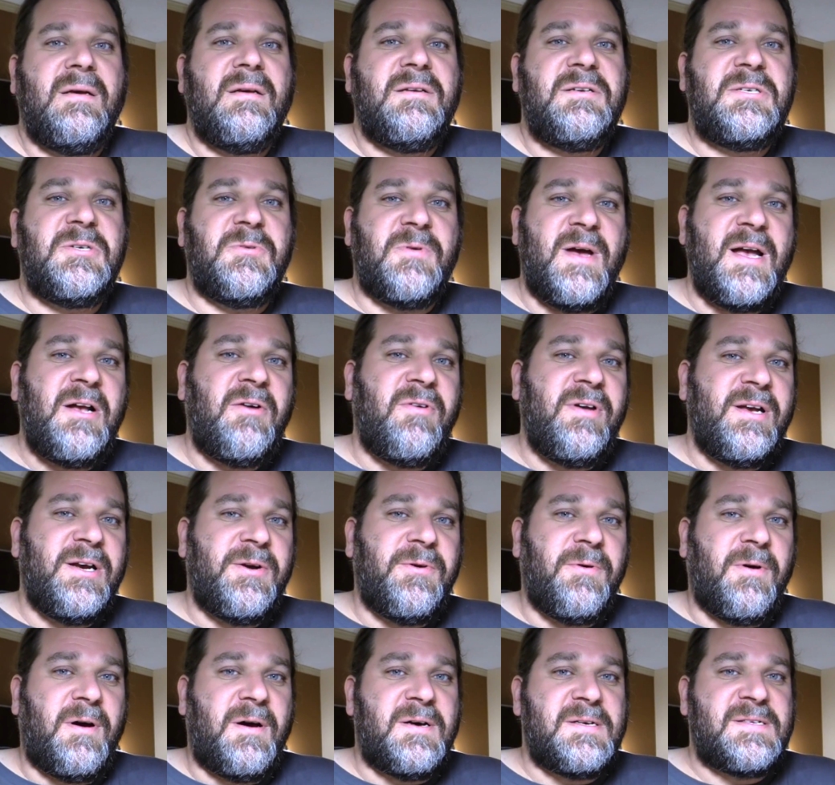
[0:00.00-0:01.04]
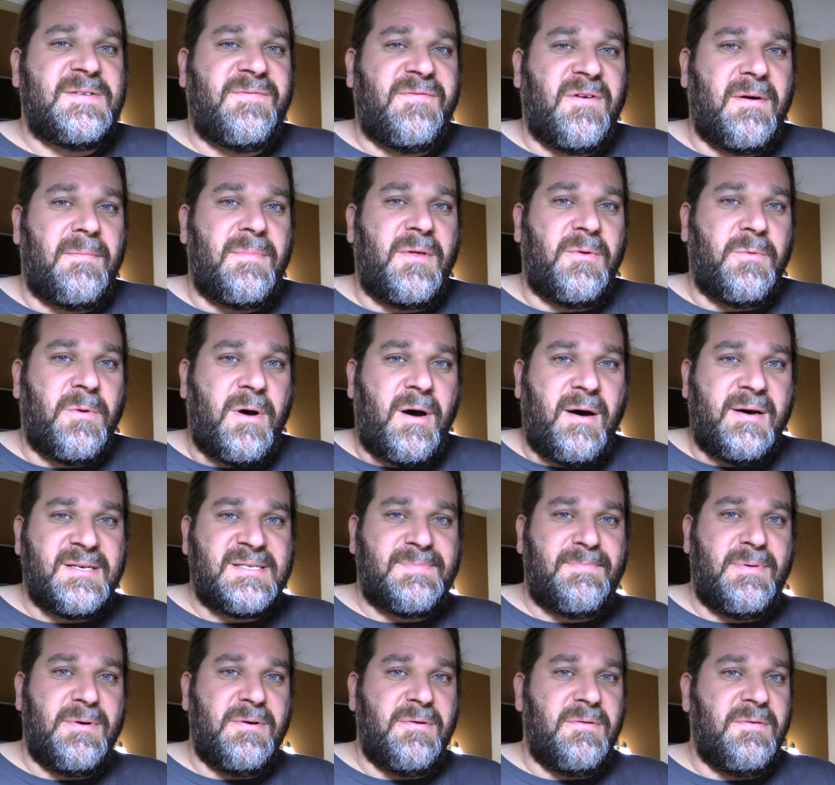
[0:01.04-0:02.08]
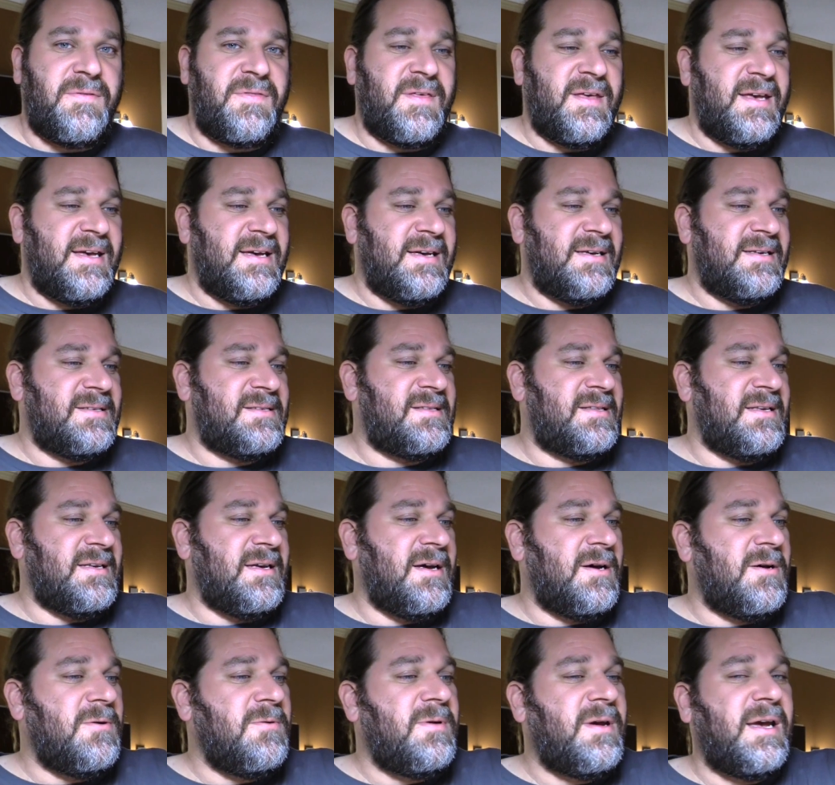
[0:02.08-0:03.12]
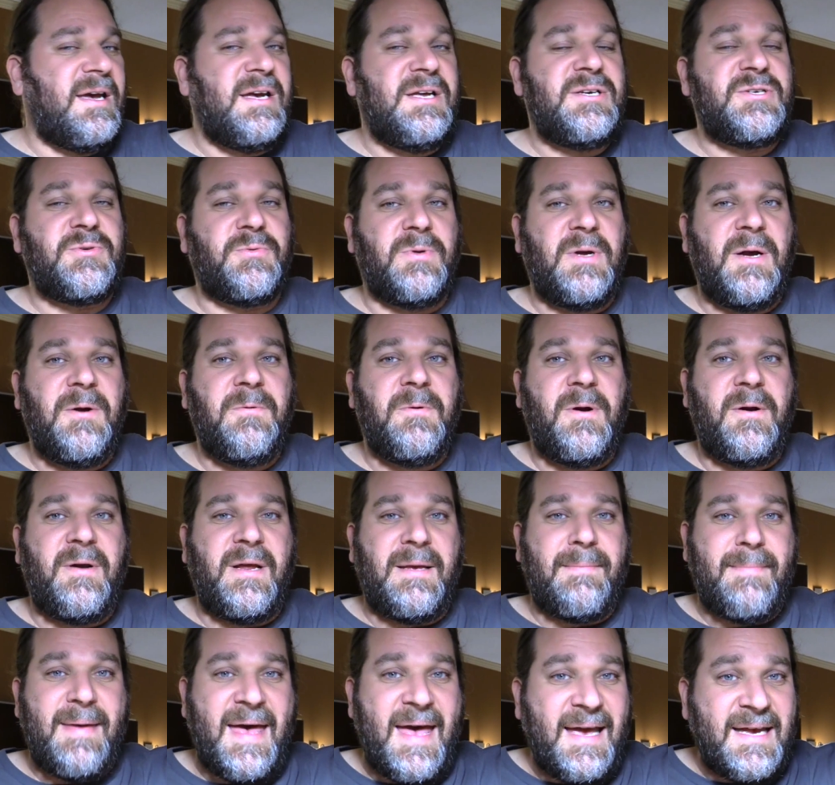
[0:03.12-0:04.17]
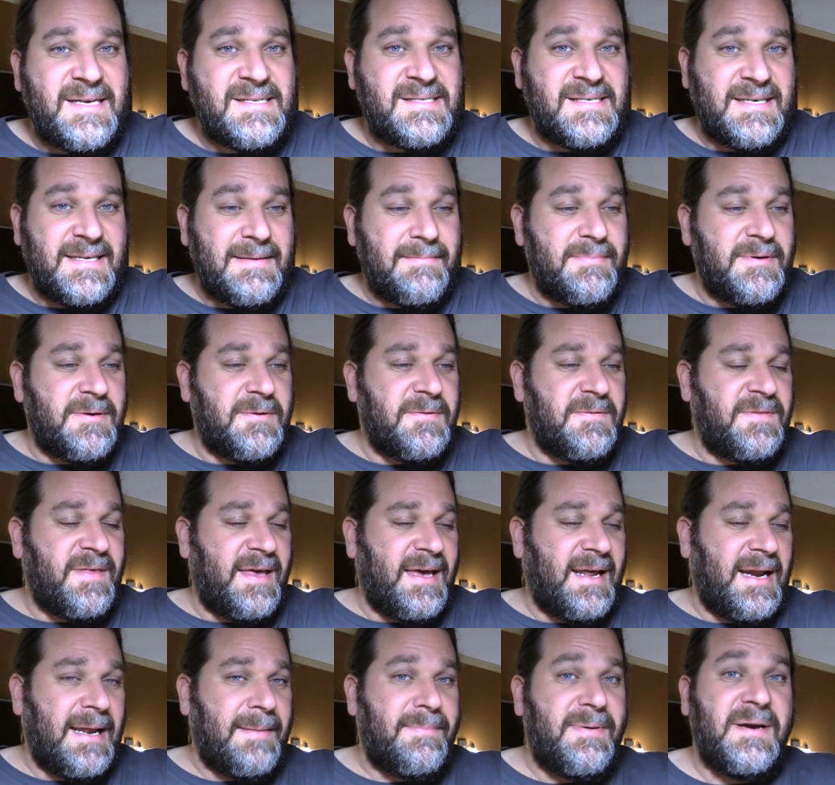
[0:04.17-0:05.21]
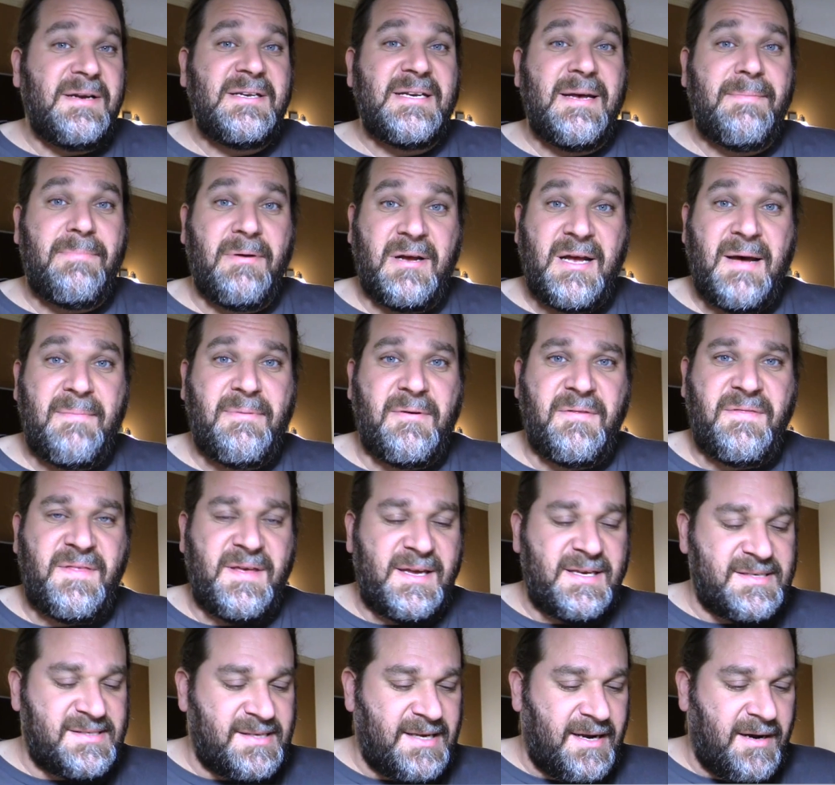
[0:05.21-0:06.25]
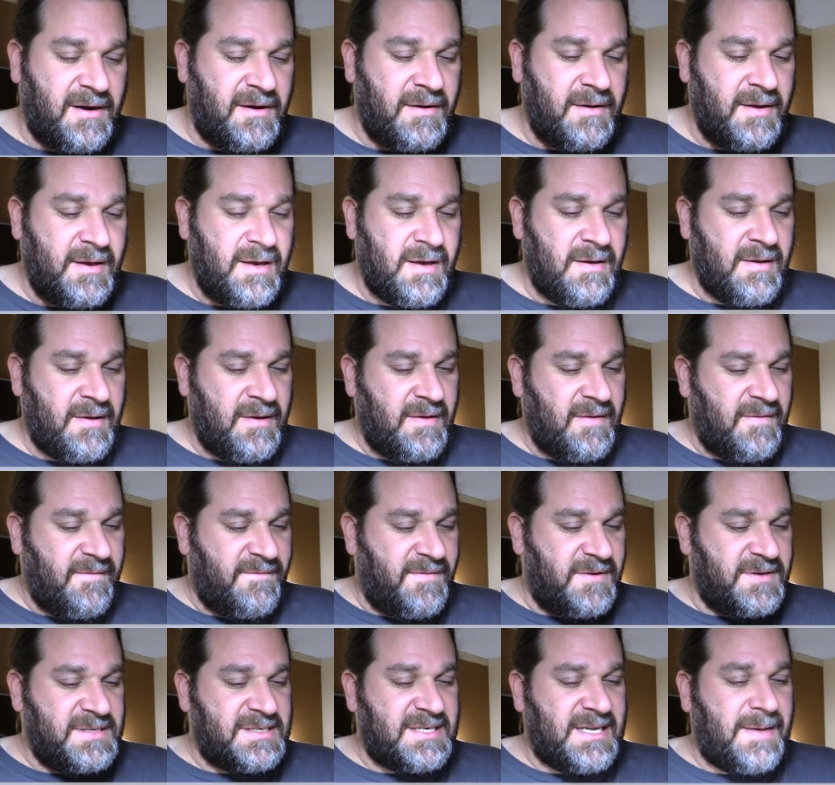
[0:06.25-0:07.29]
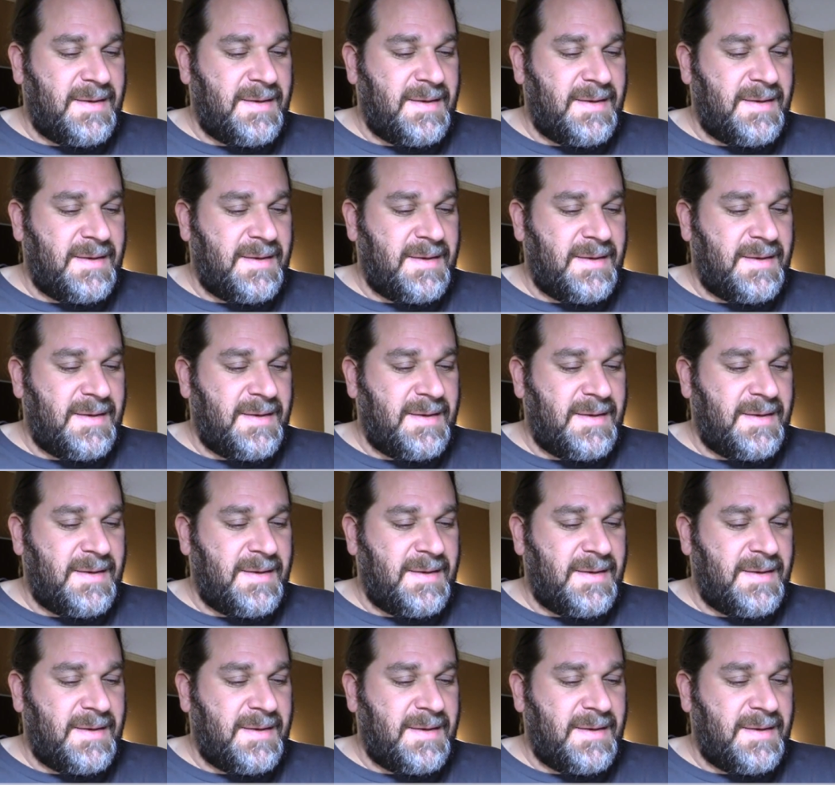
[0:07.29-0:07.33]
Directly across from the Ross booth is the O-Gauge Railroading Magazine booth, and I picked up a couple things there. First